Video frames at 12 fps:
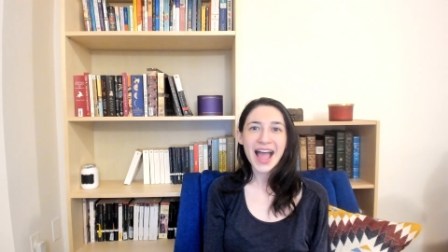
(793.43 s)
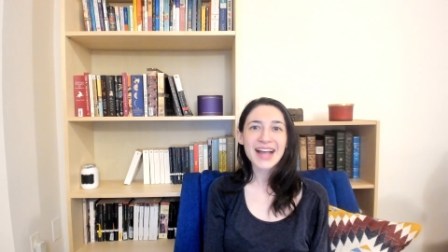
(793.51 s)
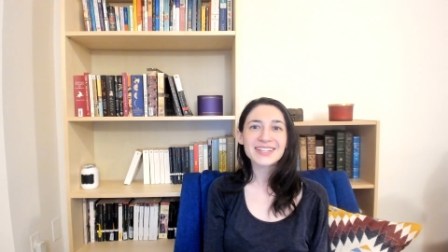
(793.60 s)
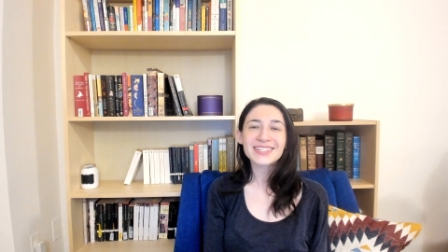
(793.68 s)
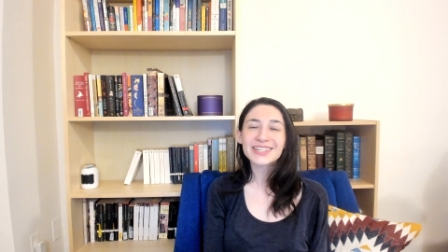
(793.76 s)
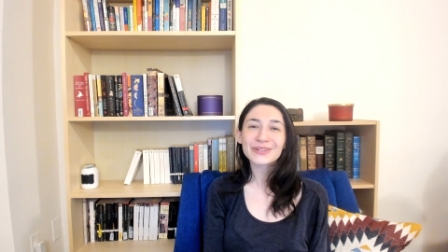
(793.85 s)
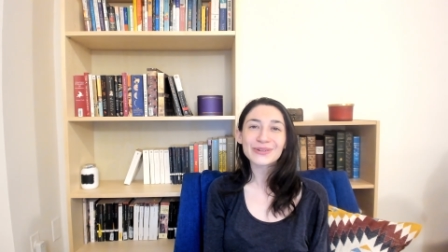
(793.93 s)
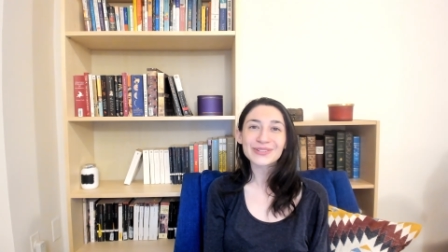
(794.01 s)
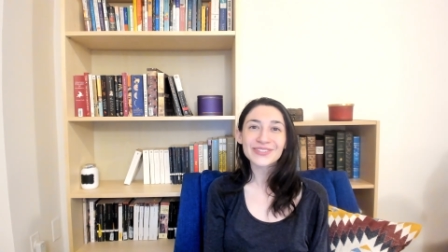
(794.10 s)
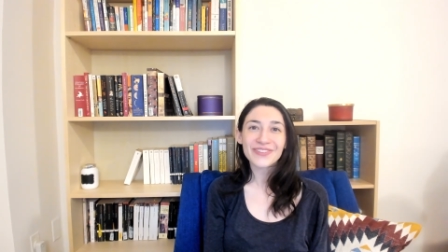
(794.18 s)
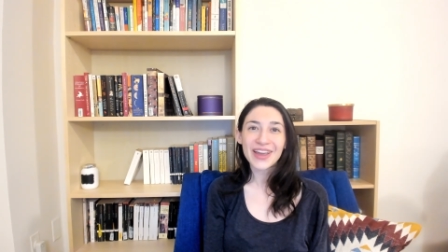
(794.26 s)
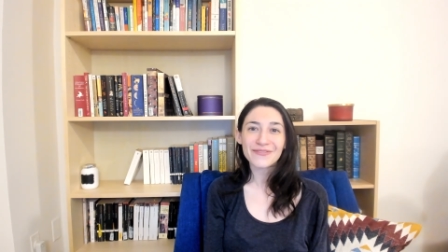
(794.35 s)
I see an
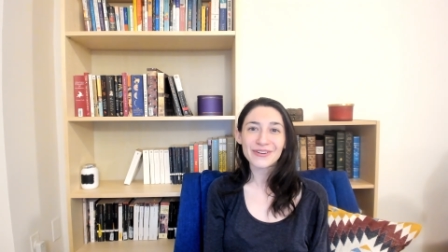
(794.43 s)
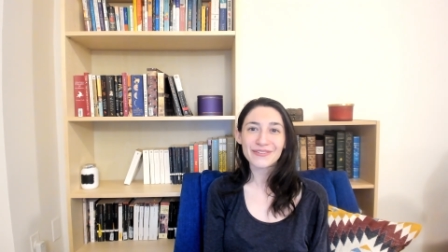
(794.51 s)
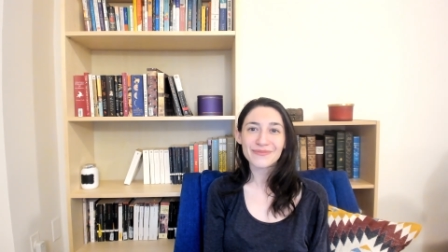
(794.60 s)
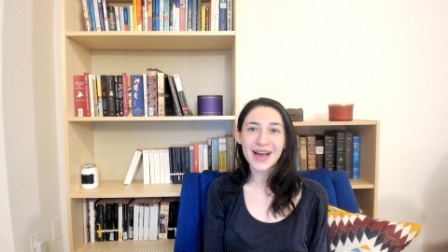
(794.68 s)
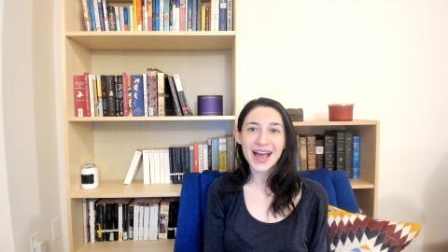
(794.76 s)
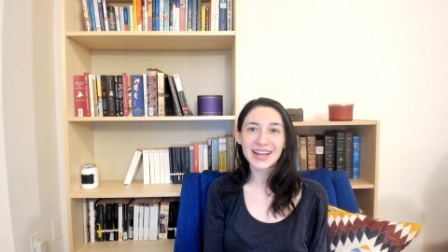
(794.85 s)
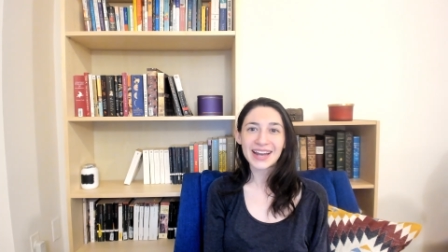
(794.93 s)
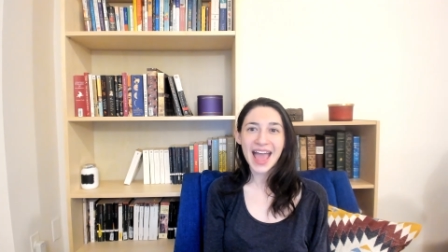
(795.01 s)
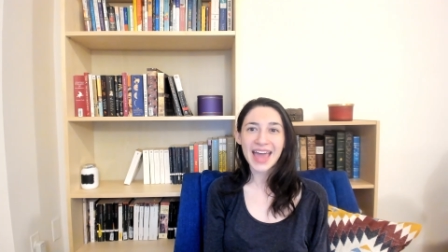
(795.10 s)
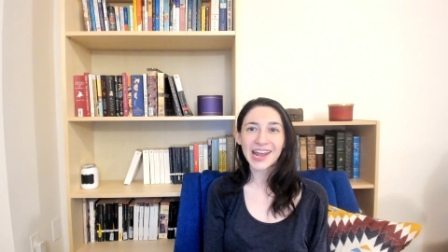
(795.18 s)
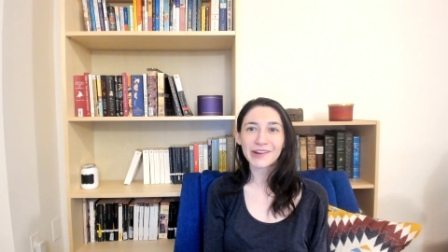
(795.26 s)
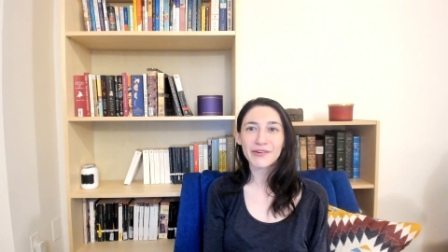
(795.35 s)
old favorite of mine
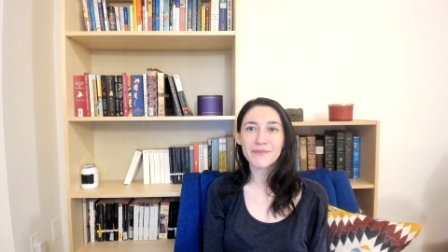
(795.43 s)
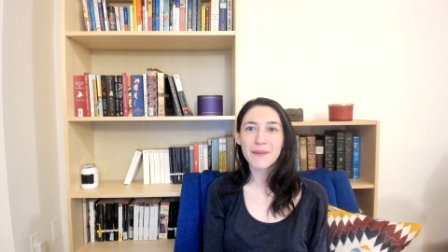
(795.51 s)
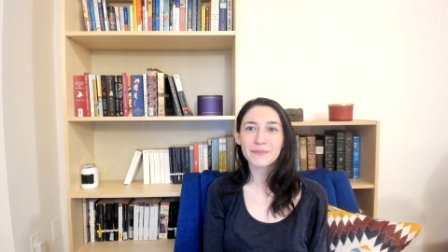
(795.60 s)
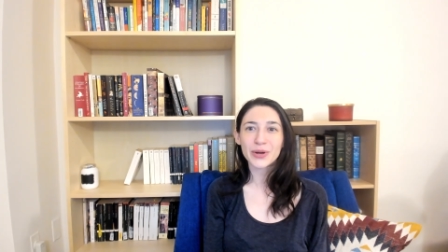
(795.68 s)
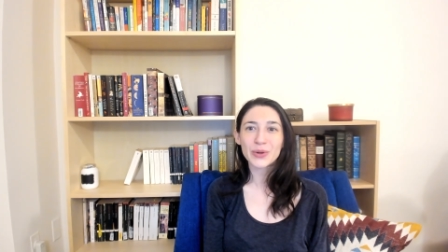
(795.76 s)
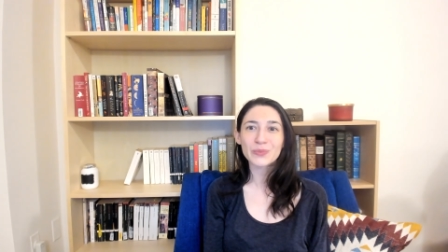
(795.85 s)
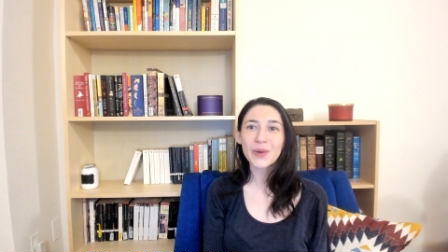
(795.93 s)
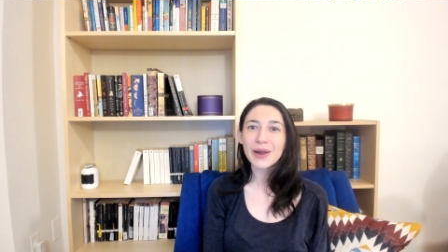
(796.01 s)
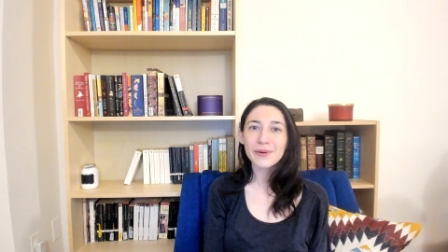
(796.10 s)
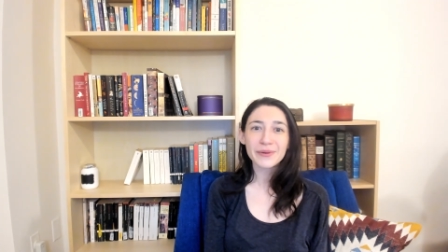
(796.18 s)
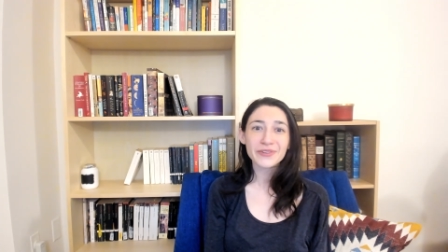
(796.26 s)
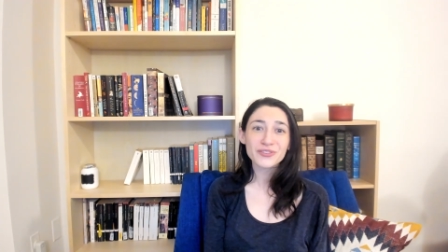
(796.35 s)
and I remember
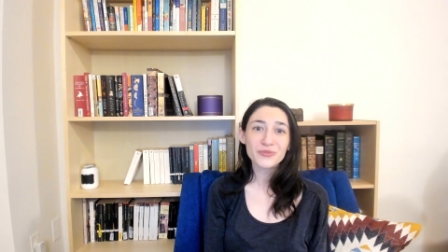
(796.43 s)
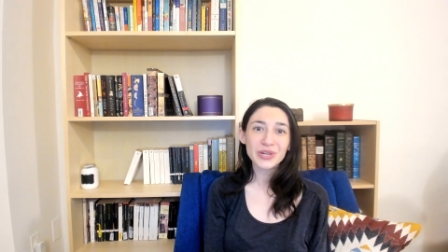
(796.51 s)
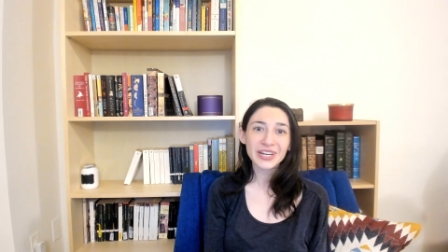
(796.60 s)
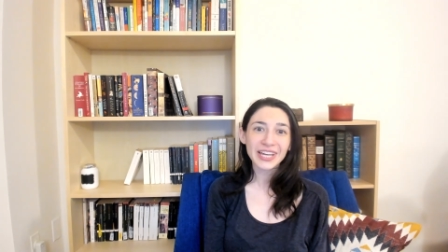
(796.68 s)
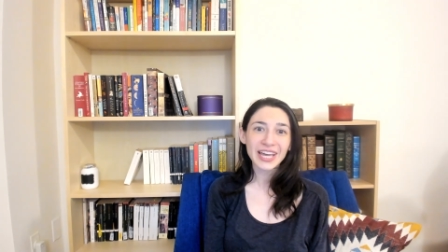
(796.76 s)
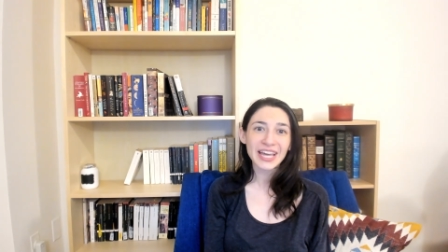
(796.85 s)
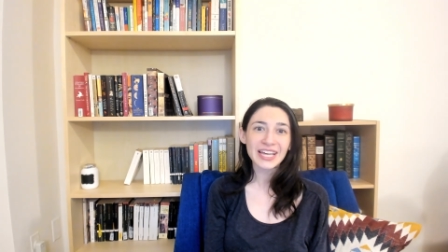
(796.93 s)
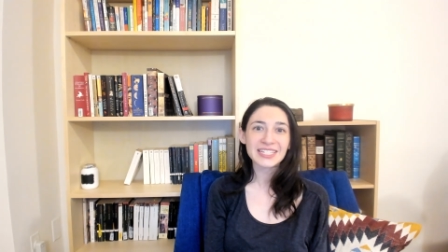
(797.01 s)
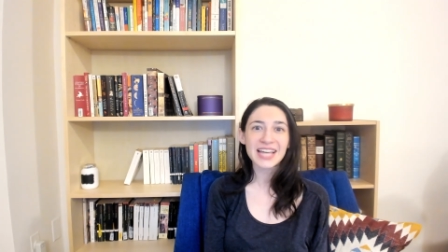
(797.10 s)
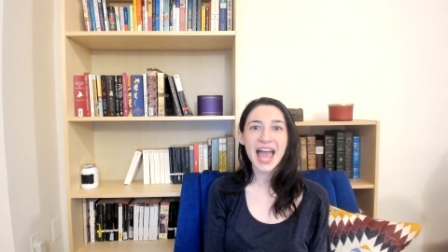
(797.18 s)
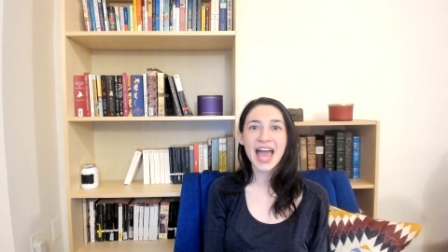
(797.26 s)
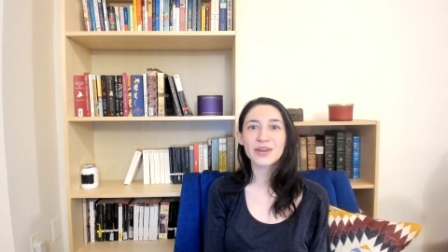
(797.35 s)
where I was reading
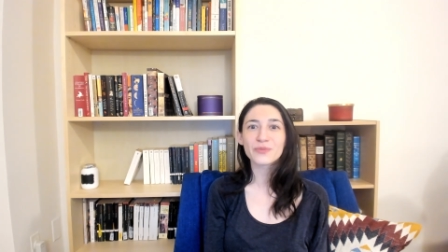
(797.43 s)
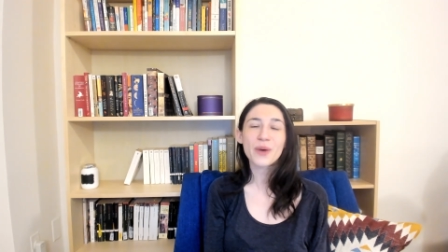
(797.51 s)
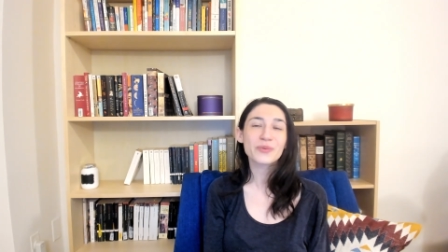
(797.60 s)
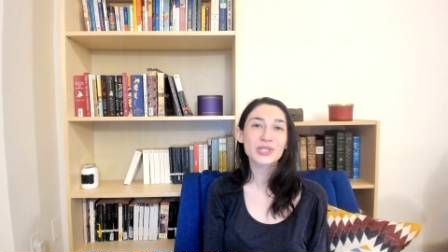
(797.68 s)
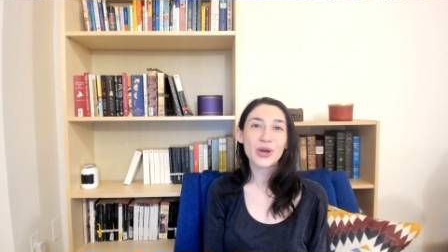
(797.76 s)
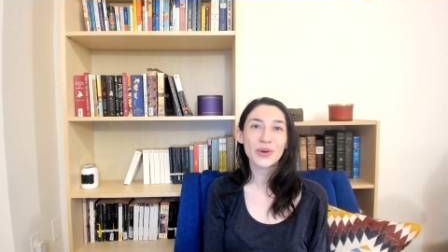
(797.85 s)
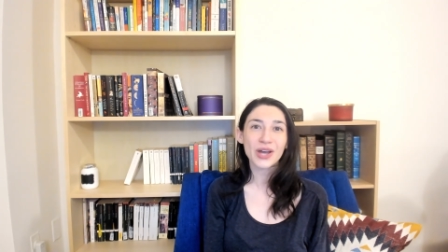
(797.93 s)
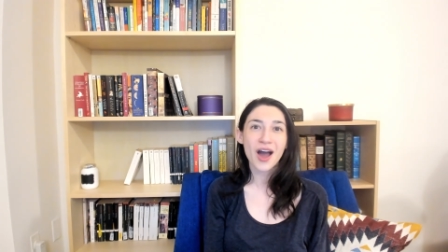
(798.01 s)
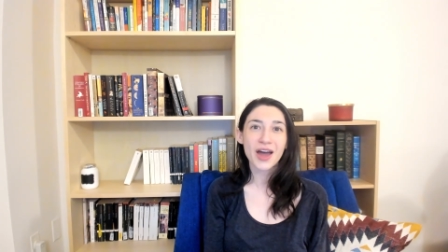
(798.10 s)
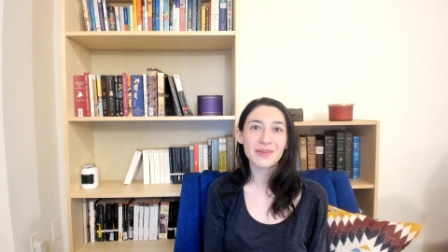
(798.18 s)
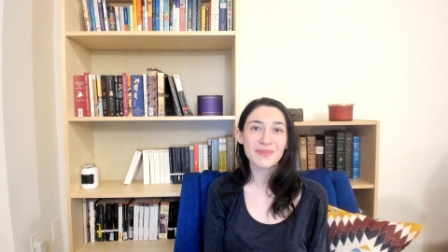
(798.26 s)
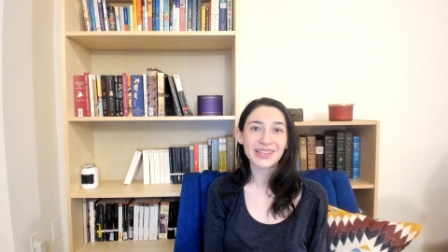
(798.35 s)
it and what was going
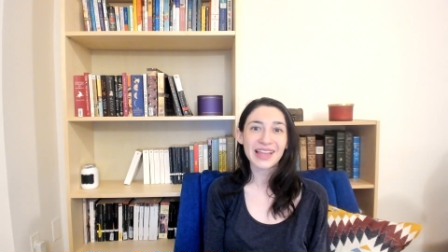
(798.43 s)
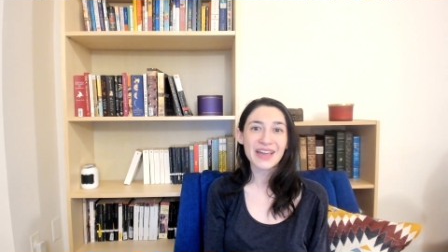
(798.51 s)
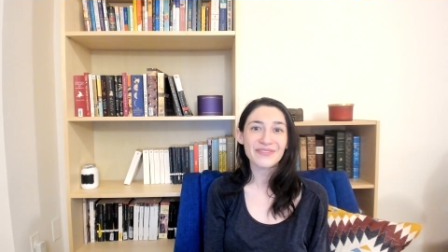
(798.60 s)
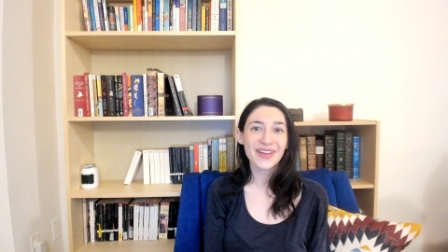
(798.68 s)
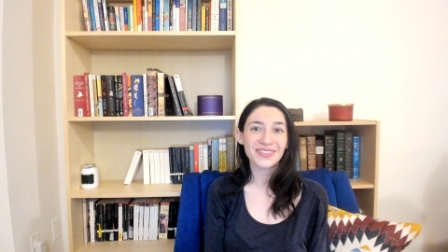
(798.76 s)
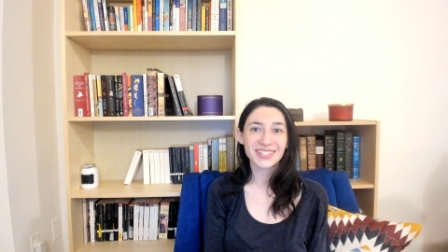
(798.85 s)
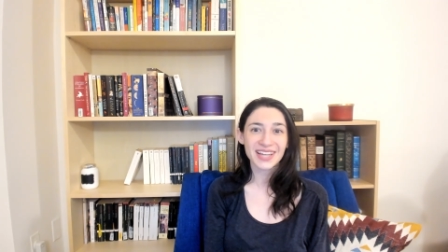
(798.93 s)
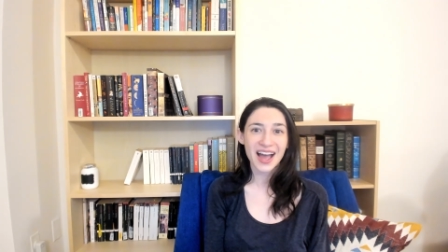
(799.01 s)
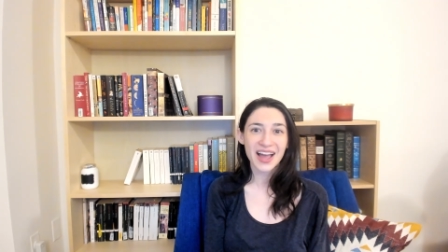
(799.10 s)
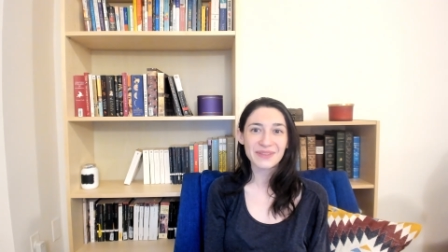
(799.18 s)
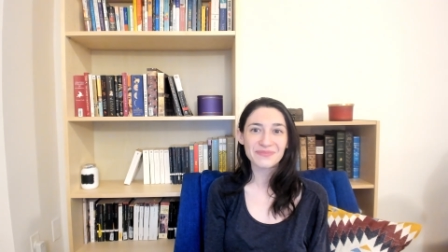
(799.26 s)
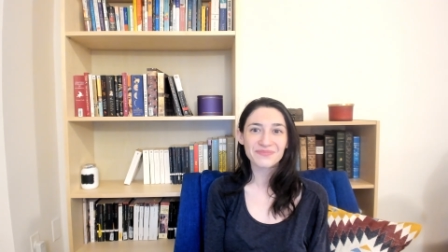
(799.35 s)
on in my life at the
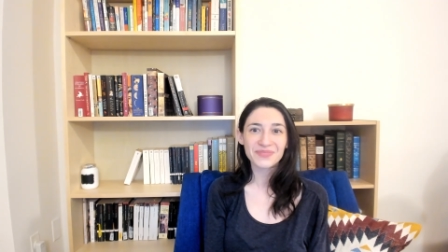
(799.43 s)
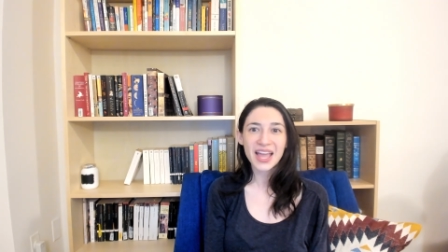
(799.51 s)
time.